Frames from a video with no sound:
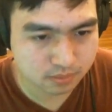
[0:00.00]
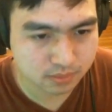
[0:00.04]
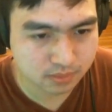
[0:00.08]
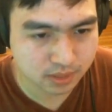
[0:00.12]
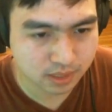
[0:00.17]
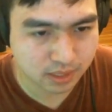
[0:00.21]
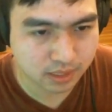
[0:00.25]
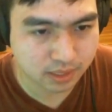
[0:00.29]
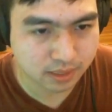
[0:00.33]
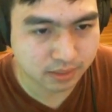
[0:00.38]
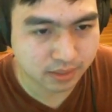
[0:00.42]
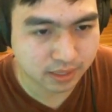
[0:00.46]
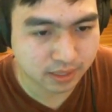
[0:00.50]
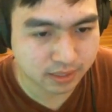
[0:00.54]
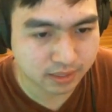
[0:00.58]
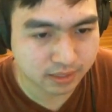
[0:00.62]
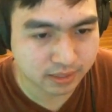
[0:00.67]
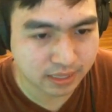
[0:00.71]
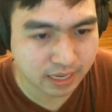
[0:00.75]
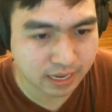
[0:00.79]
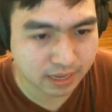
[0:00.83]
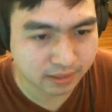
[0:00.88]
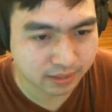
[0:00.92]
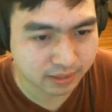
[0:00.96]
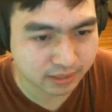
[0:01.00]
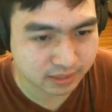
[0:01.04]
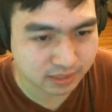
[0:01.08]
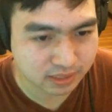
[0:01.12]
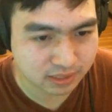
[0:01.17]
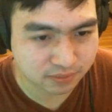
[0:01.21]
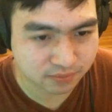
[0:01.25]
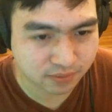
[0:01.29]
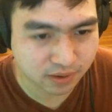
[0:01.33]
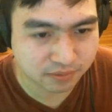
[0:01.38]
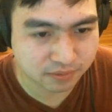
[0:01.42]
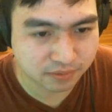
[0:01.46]
And then, yeah, like these
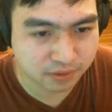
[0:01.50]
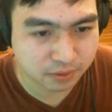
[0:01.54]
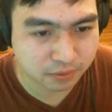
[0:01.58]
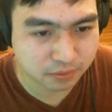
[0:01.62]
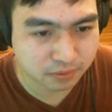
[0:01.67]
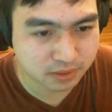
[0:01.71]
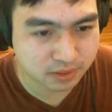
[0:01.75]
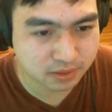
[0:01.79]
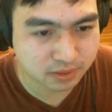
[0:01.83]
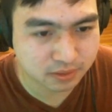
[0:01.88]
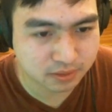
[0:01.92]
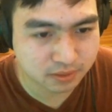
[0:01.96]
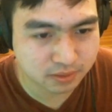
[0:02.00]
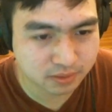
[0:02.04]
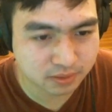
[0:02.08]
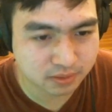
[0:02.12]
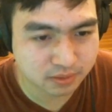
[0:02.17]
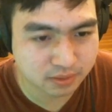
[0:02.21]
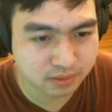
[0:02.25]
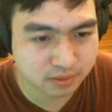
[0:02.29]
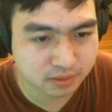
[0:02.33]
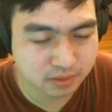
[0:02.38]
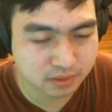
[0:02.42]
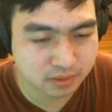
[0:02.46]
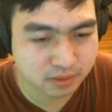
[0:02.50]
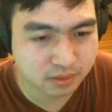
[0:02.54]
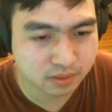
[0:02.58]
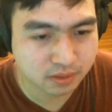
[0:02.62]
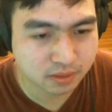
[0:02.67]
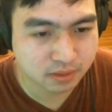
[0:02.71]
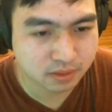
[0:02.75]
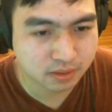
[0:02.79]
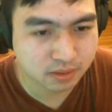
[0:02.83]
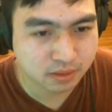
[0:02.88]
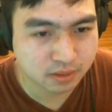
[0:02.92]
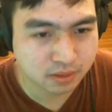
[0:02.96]
5 notes.
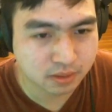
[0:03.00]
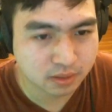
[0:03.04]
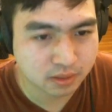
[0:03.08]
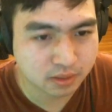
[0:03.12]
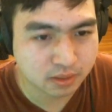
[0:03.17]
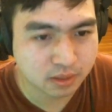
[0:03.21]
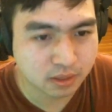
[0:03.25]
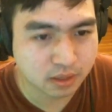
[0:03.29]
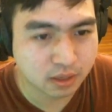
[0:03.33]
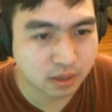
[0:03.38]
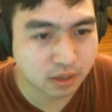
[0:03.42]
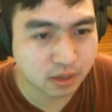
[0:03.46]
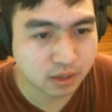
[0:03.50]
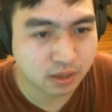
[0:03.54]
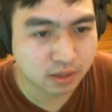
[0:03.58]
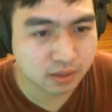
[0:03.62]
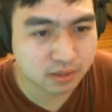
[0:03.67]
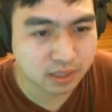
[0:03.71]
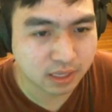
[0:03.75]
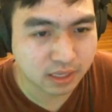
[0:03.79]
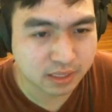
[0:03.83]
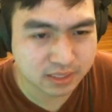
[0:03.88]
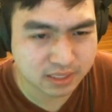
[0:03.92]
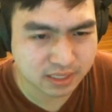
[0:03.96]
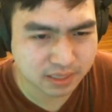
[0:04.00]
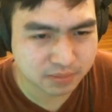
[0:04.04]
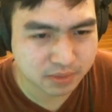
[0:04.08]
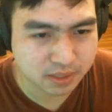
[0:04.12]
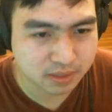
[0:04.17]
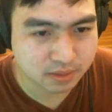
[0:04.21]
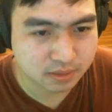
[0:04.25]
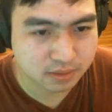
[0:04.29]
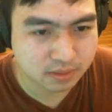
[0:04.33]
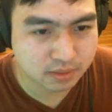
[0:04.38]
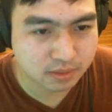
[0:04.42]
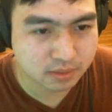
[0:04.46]
I skipped
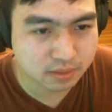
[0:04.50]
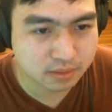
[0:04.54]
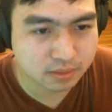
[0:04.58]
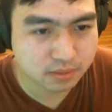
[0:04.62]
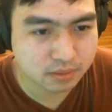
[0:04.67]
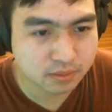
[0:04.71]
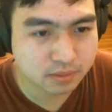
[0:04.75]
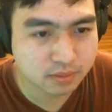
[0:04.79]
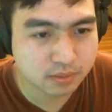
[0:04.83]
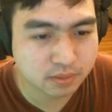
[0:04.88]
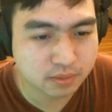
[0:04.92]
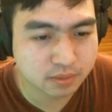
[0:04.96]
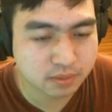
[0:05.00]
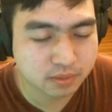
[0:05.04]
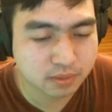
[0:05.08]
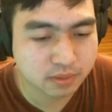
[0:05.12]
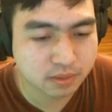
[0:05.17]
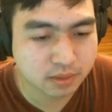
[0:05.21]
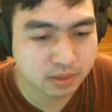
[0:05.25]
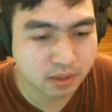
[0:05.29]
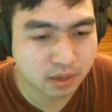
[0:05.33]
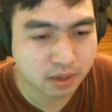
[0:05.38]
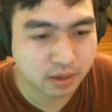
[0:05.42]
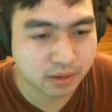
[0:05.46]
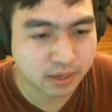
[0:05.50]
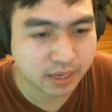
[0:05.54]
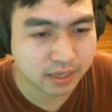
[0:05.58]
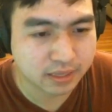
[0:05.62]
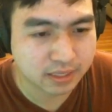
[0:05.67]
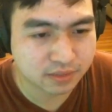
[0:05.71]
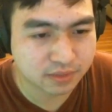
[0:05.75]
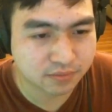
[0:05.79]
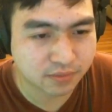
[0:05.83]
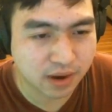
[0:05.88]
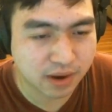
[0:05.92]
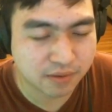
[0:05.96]
it. Oh yeah,
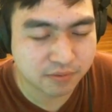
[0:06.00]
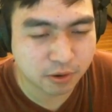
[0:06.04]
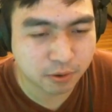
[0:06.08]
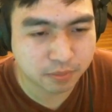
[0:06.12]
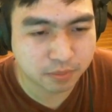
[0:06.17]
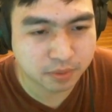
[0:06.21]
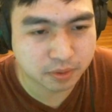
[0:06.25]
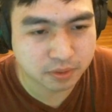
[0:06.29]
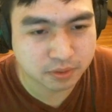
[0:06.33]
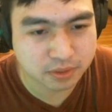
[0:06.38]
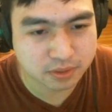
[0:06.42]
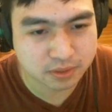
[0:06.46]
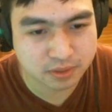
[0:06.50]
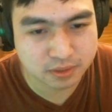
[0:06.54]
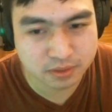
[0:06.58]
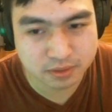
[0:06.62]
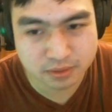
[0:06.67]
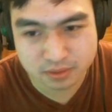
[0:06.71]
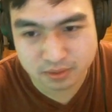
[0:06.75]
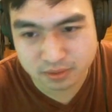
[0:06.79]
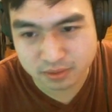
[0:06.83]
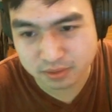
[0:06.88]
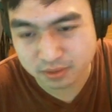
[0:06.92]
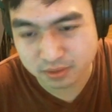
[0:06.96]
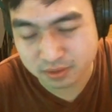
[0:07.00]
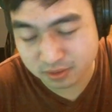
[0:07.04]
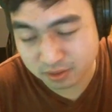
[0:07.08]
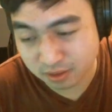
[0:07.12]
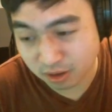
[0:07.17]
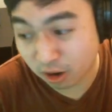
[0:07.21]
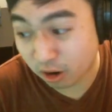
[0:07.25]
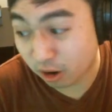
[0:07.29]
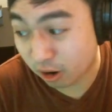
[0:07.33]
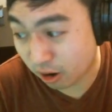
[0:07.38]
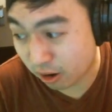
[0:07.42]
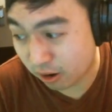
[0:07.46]
these 5-note bursts
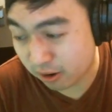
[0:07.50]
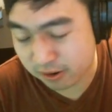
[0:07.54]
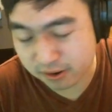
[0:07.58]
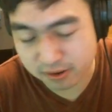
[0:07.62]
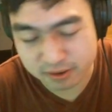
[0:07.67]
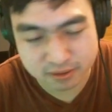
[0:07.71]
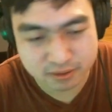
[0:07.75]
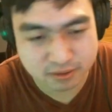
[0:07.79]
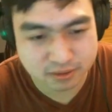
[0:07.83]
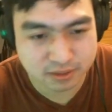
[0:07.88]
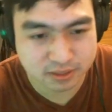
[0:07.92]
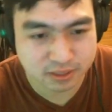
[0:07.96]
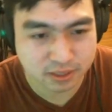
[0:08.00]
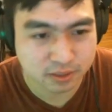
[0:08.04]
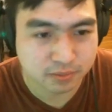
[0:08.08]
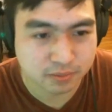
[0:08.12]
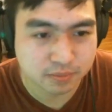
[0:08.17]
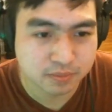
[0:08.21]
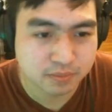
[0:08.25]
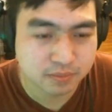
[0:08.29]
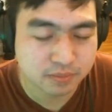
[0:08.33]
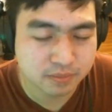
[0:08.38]
are hard, so